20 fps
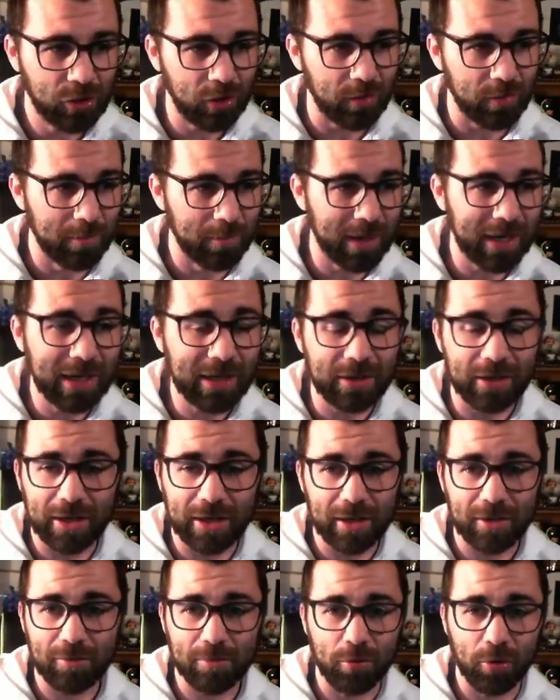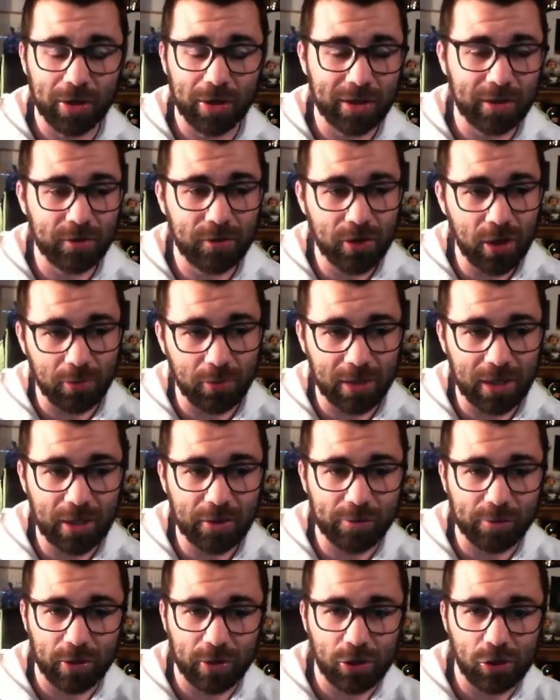mean at this point. There's no
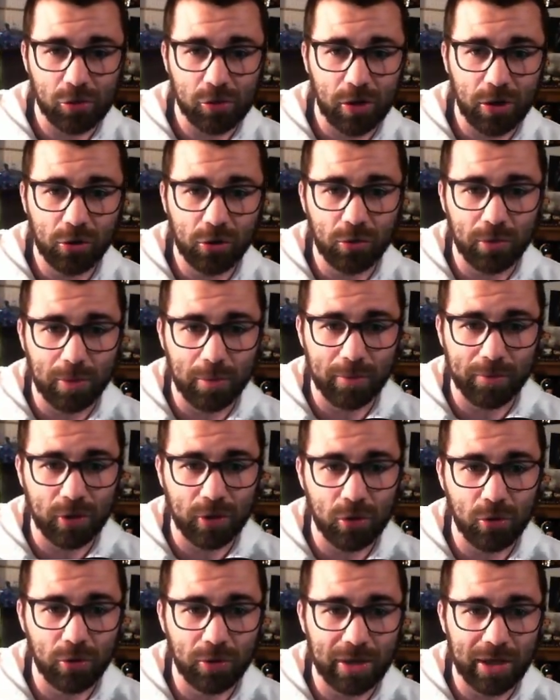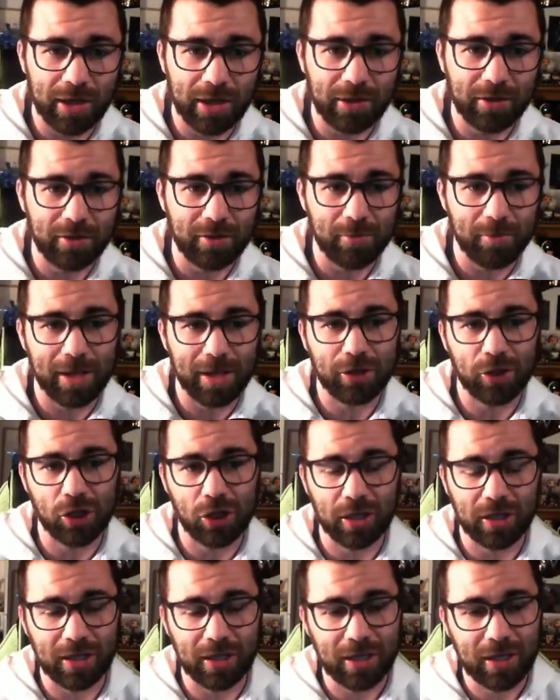need for it. Traore with a corner into
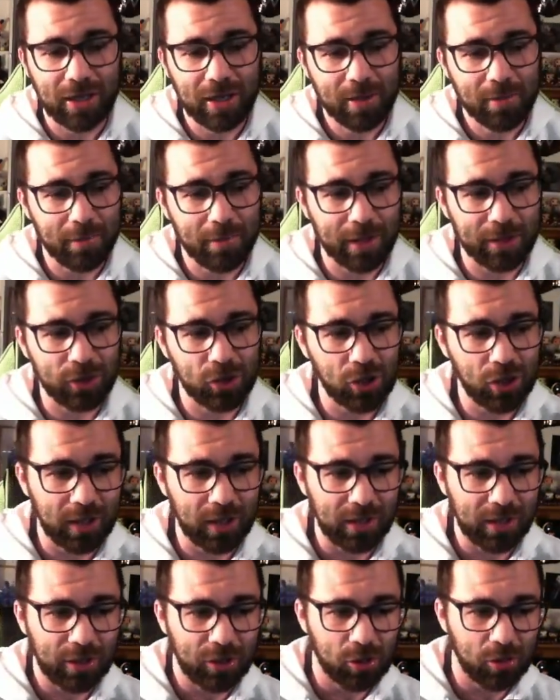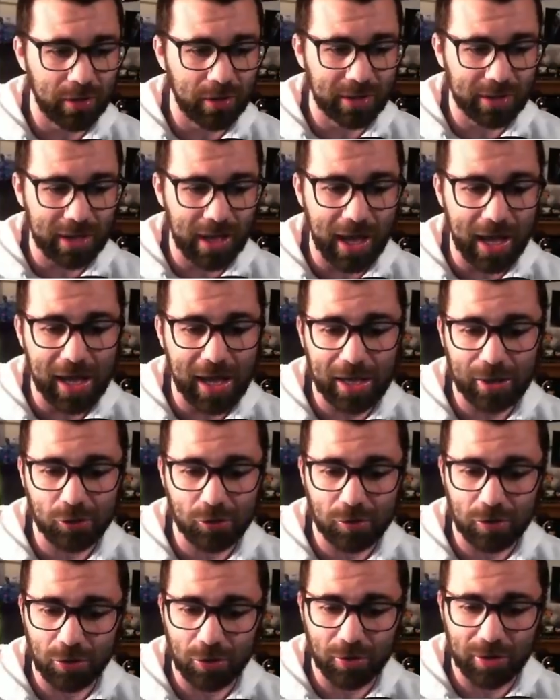Mancini. Mancini trying to get a
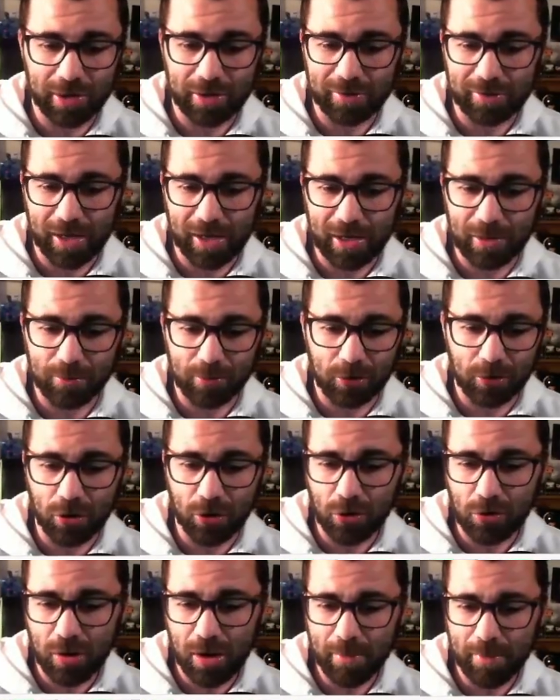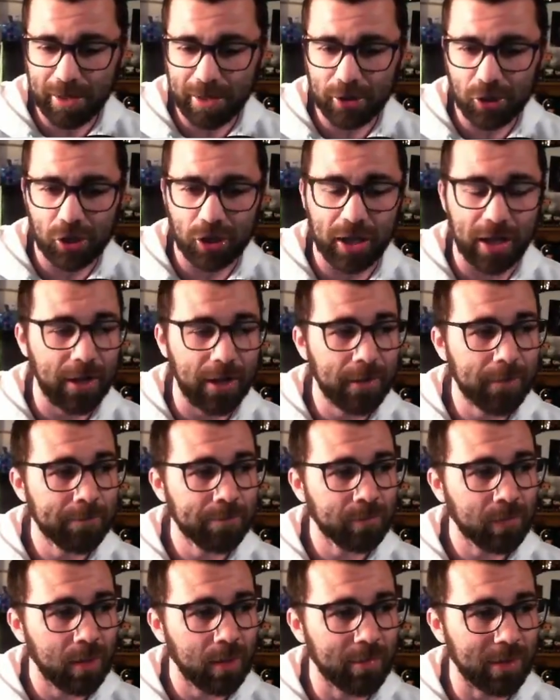hat-trick on his debut. Not quite managing it,
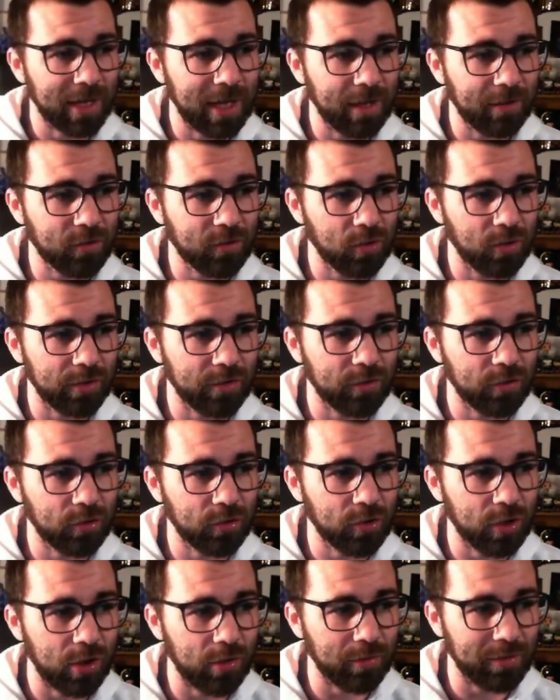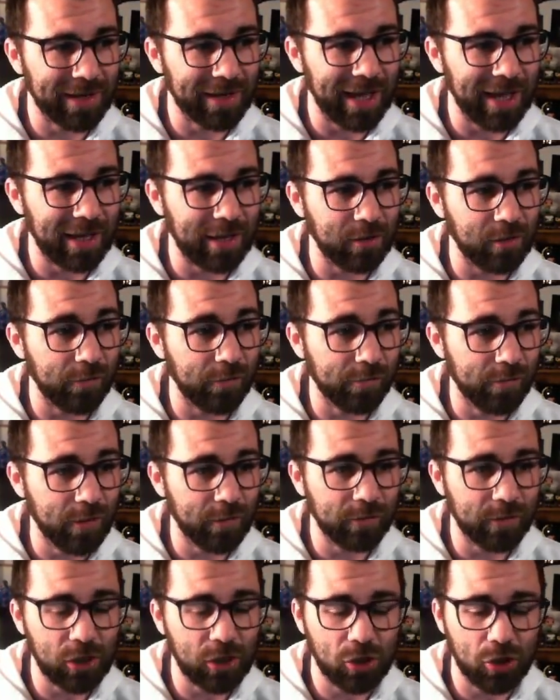but he has got his 2 goals. And that is
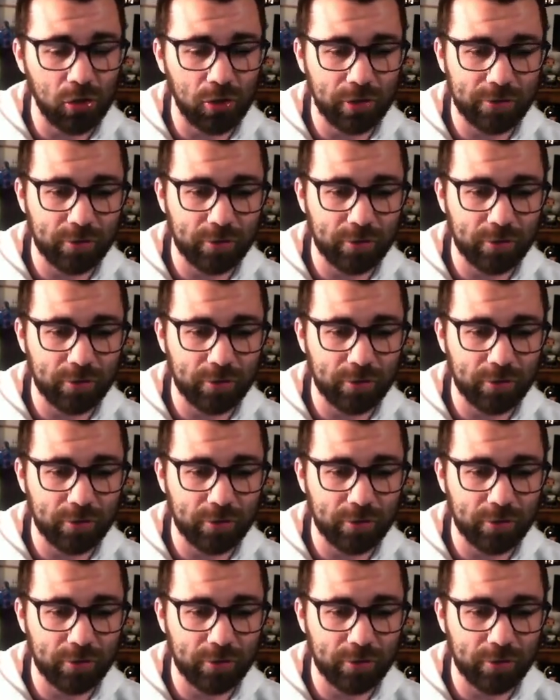50 shots